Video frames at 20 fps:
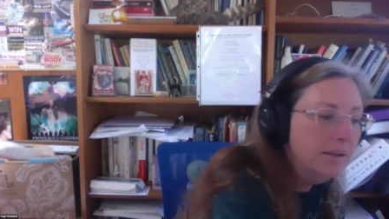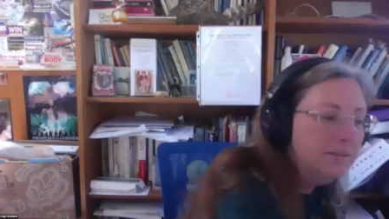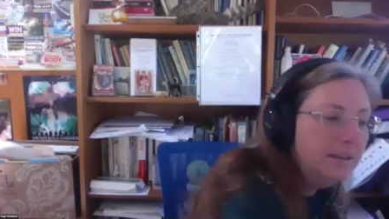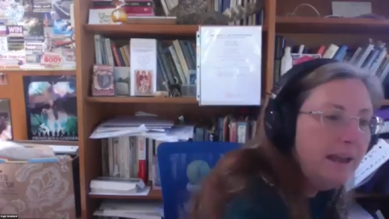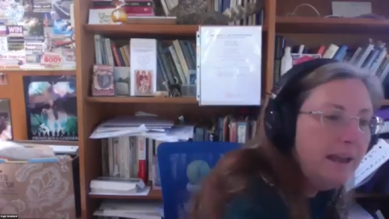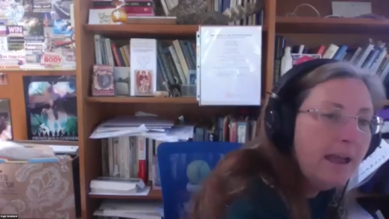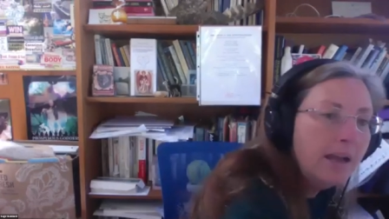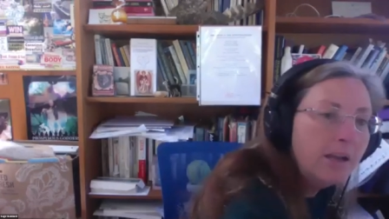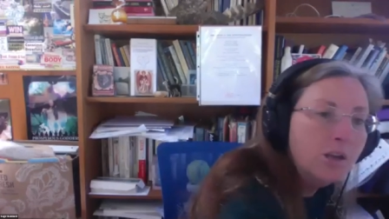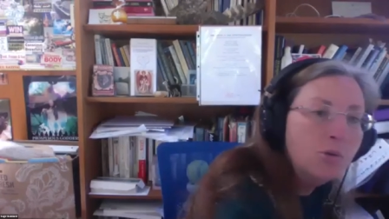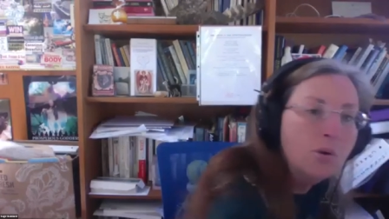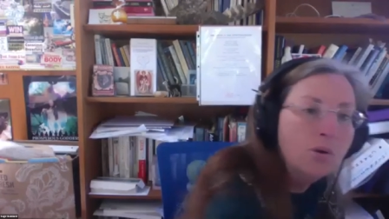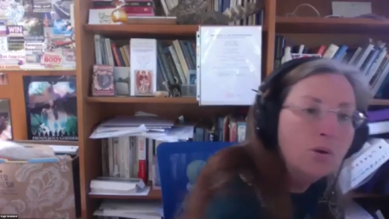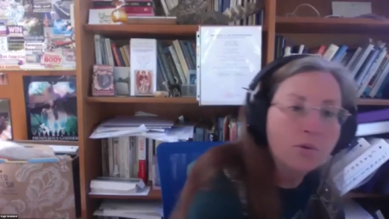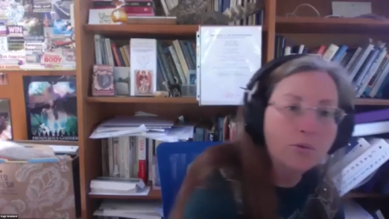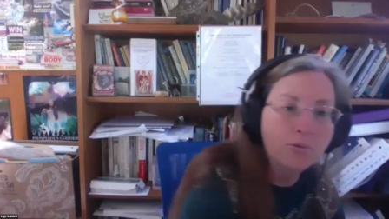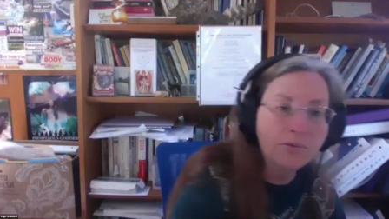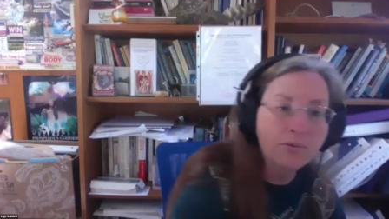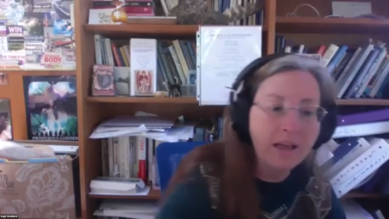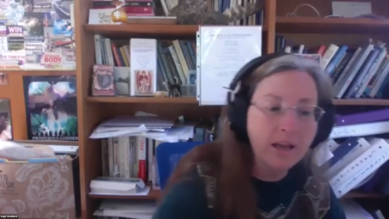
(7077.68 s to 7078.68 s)
an accurate
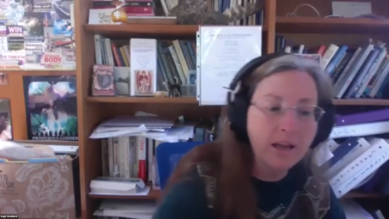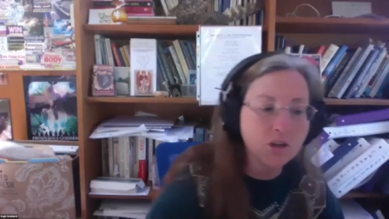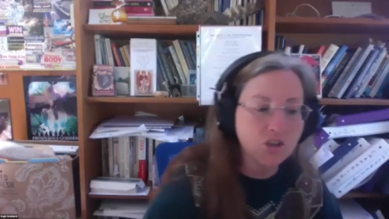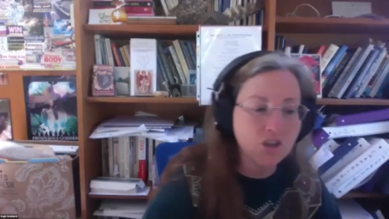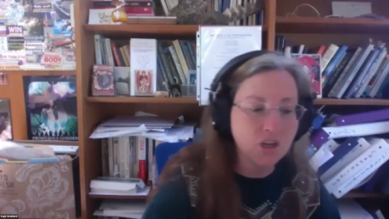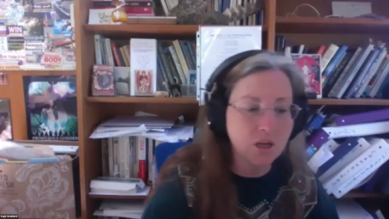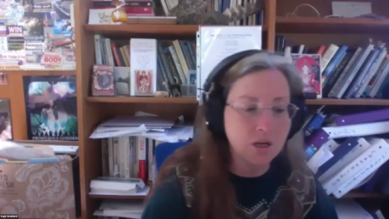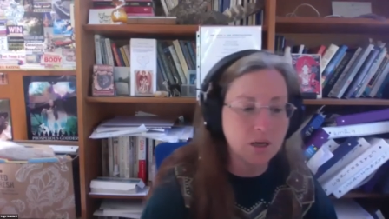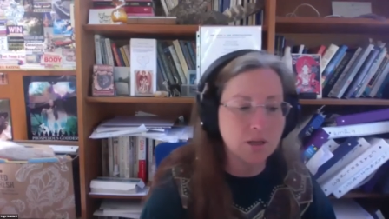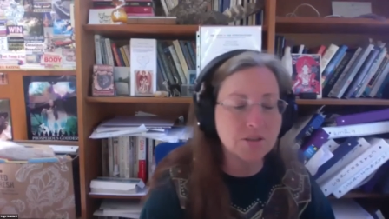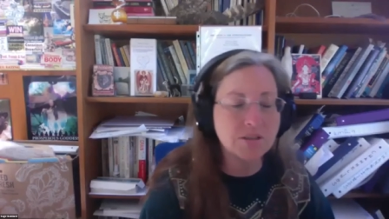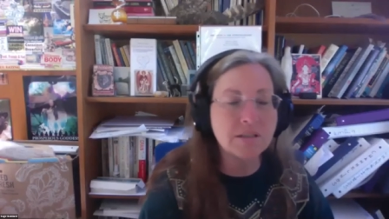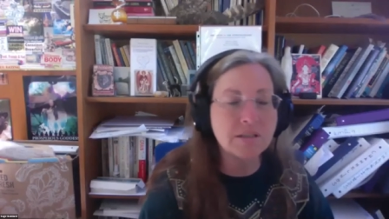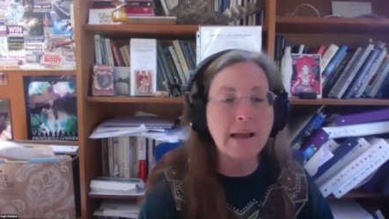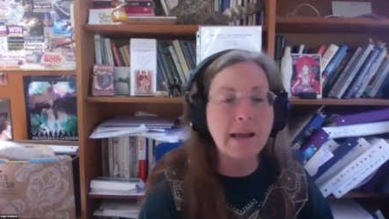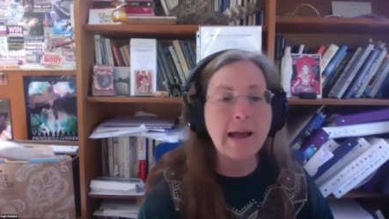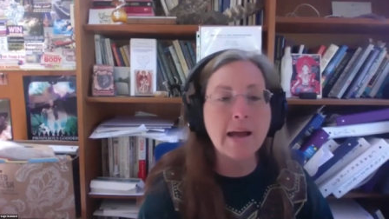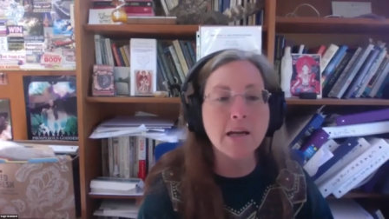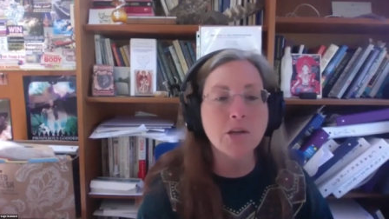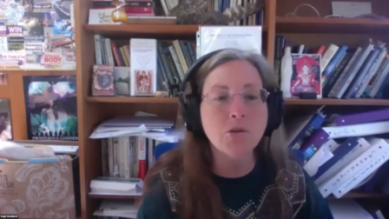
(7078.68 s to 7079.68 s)
reflection. It's an
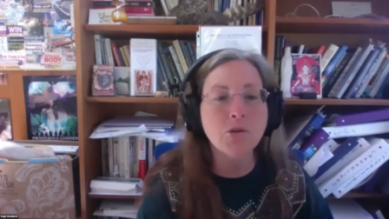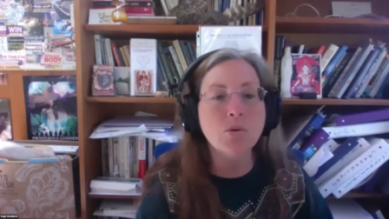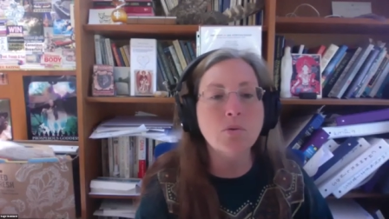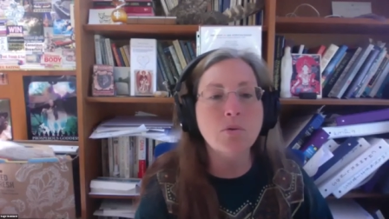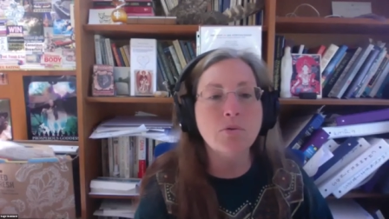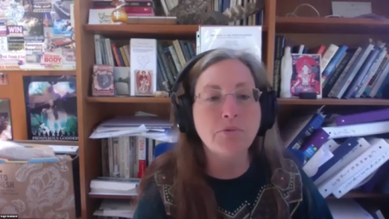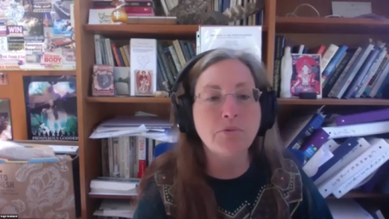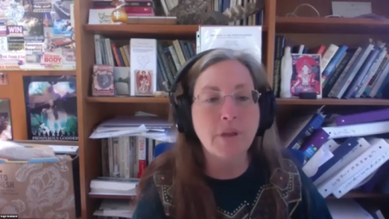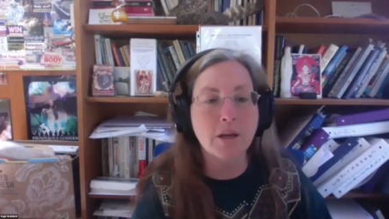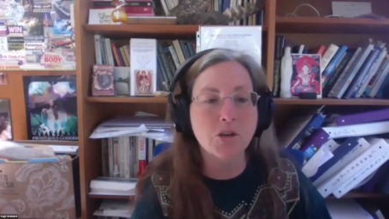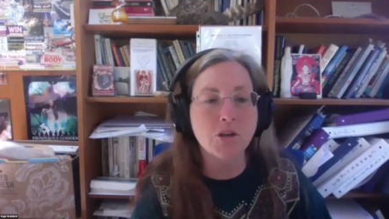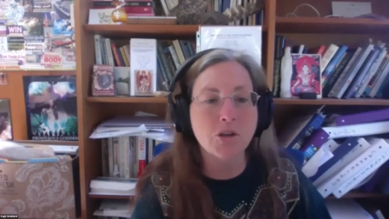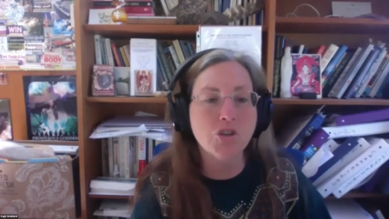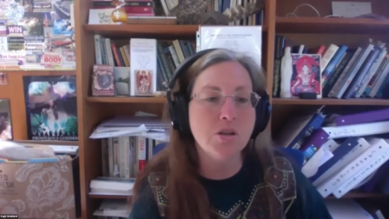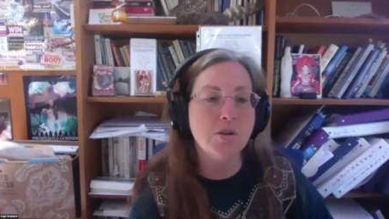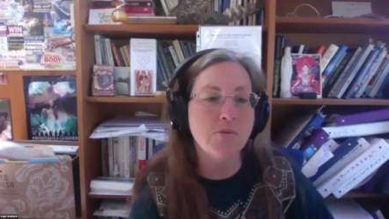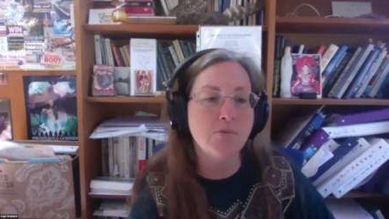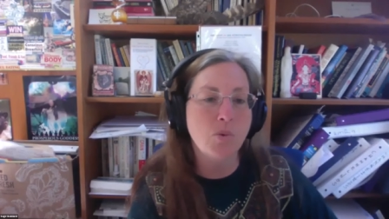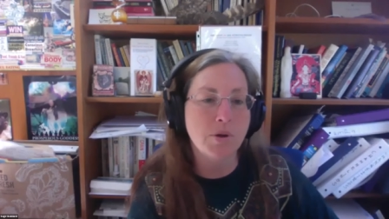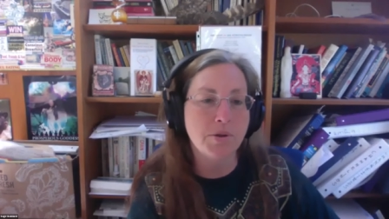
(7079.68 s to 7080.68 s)
accurate reflection
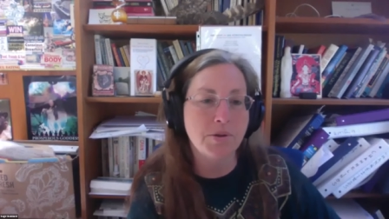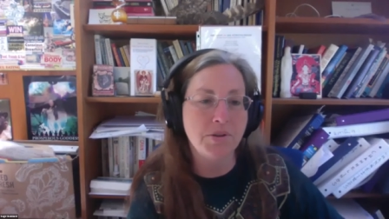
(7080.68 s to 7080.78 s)
of what